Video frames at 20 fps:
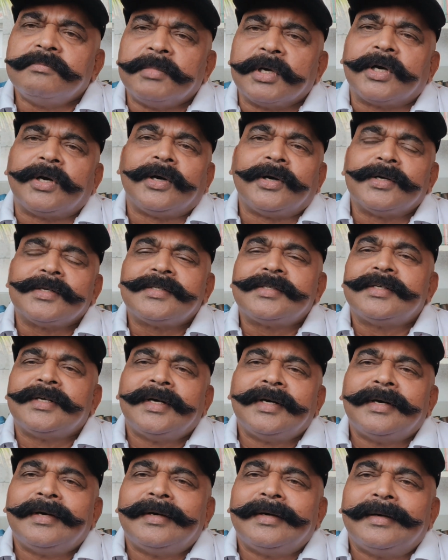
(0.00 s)

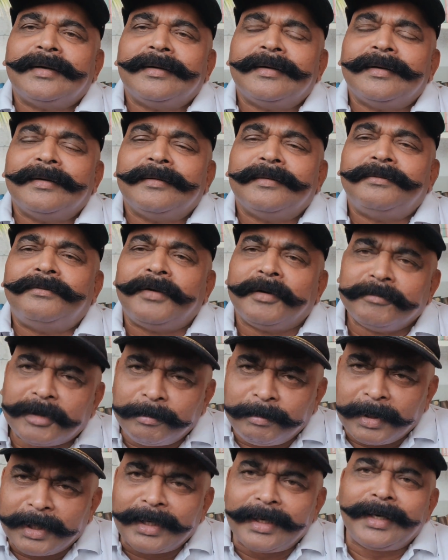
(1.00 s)
Because from
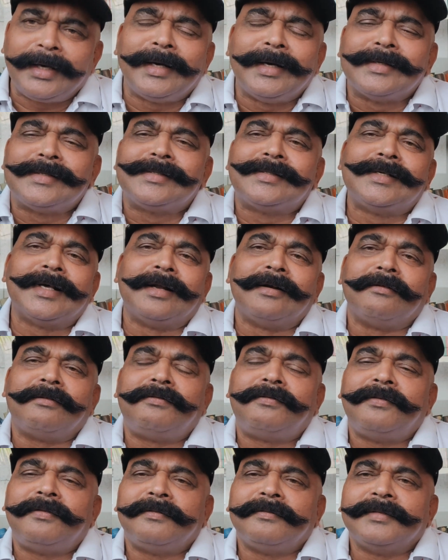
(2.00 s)
the beginning
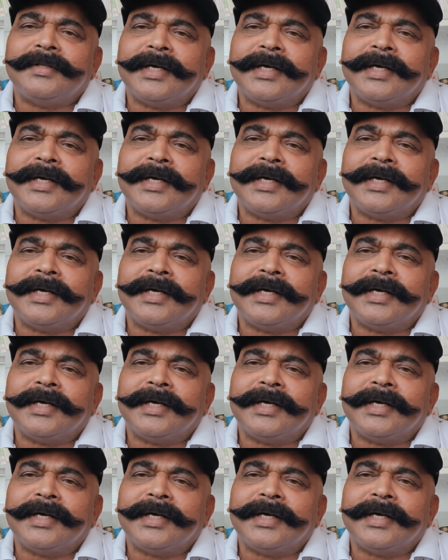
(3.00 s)
itself,